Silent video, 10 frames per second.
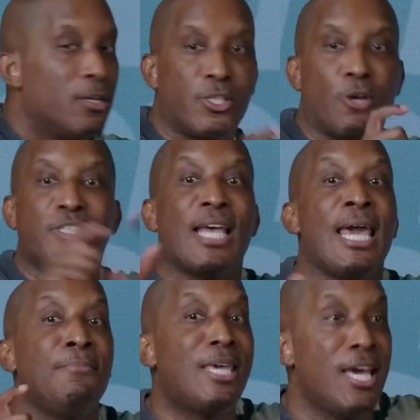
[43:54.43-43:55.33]
So
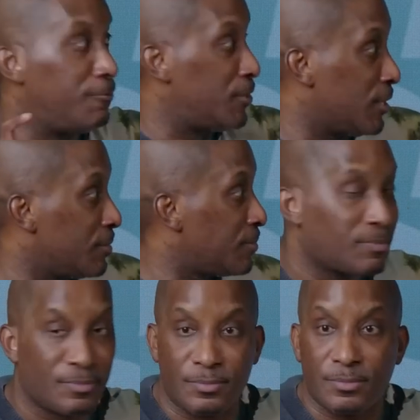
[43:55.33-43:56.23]
same gift.
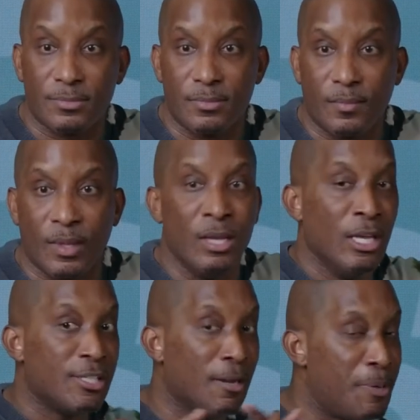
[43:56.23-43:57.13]

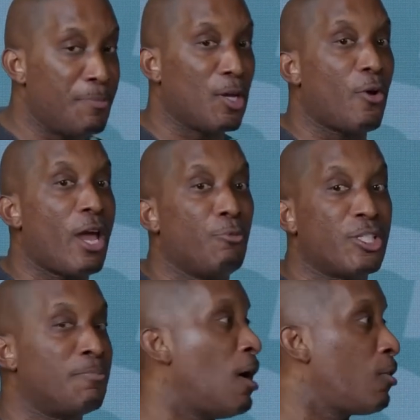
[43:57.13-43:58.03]
Some people are great with
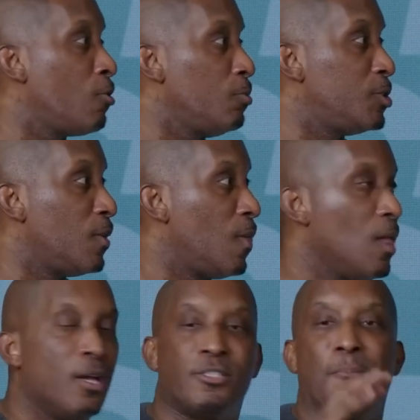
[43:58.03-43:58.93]
small groups.
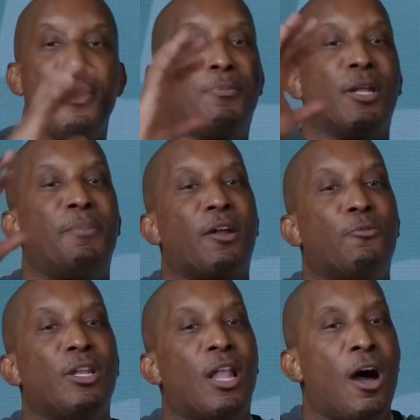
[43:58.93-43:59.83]
Some people are better
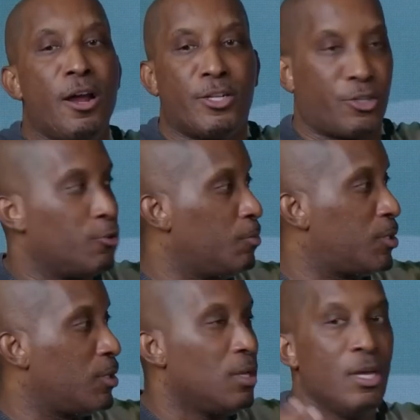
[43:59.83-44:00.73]
with large
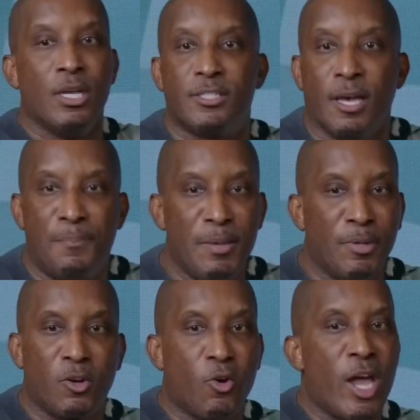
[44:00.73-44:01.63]
groups. Some
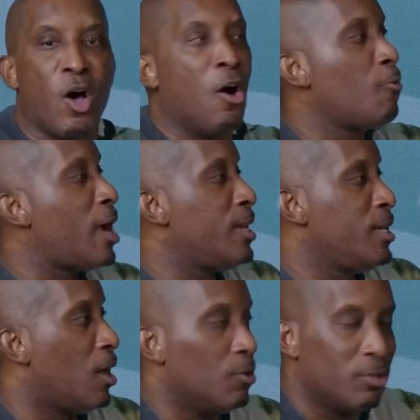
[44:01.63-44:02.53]
people are great on
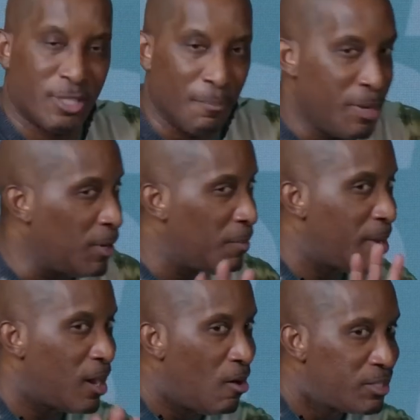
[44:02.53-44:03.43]
radio. Some people are
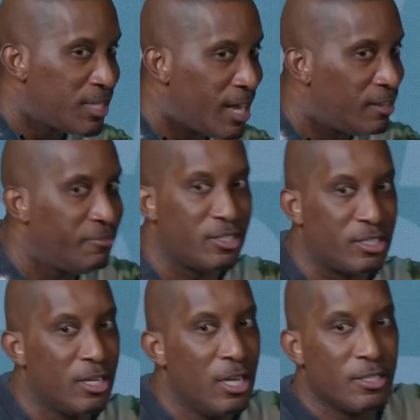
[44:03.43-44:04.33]
better on
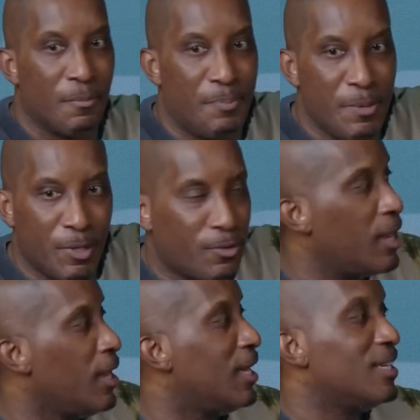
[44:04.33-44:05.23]
television. Some people are
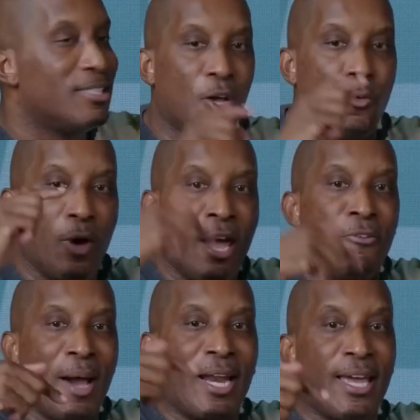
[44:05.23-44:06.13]
great. So
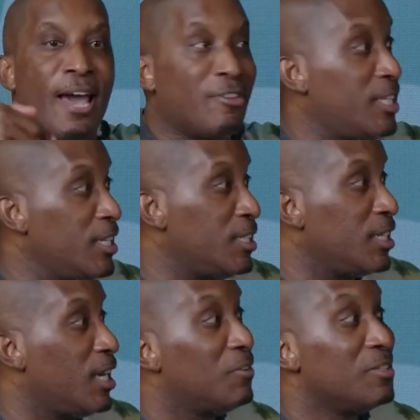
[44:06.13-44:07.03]
everybody can have a teaching
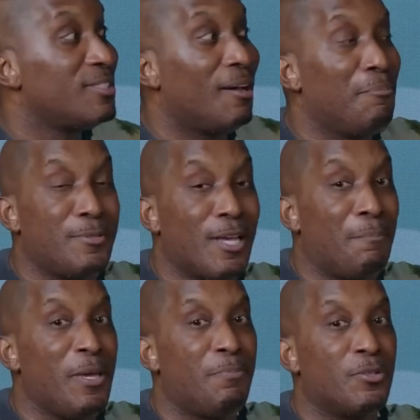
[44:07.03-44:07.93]
gift. Some
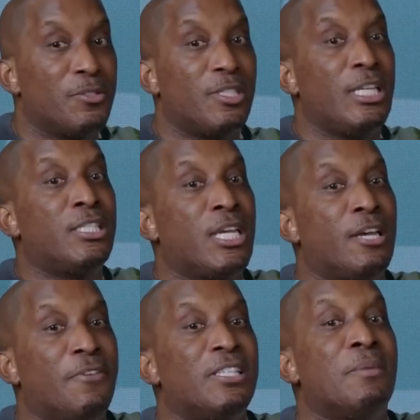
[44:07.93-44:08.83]
people's teaching
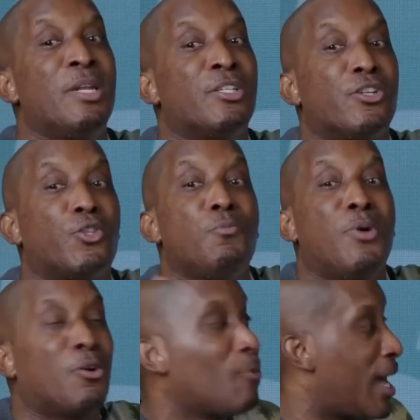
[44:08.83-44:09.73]
gift is administered through
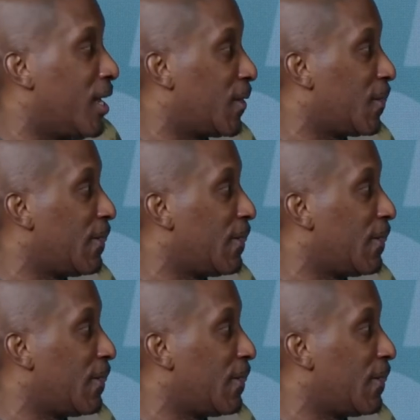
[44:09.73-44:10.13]
book writing.